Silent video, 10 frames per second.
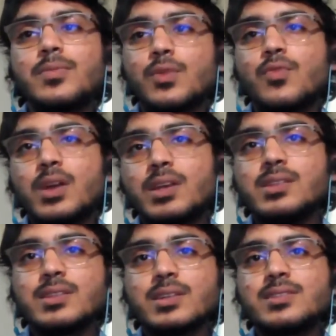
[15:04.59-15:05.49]
the Vakil
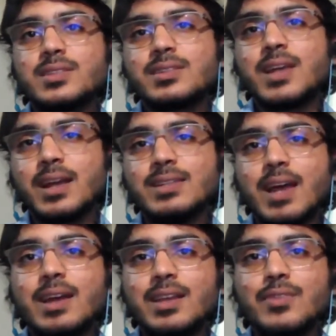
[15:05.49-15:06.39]
Search is
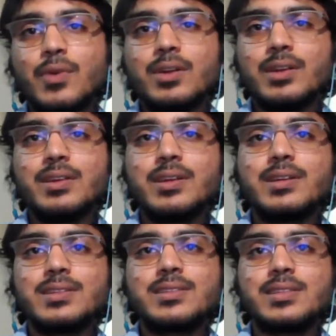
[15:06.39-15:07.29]
exactly what it
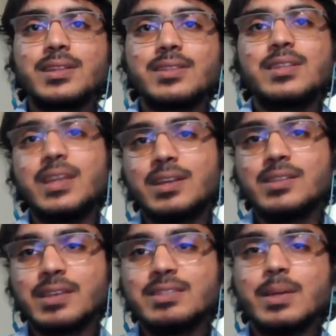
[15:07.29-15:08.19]
does. It's, it's
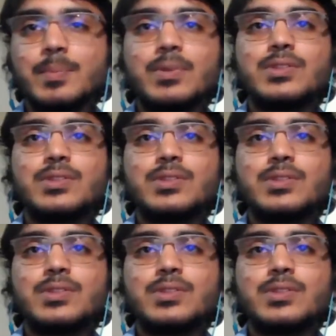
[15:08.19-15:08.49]
legal, it's simple.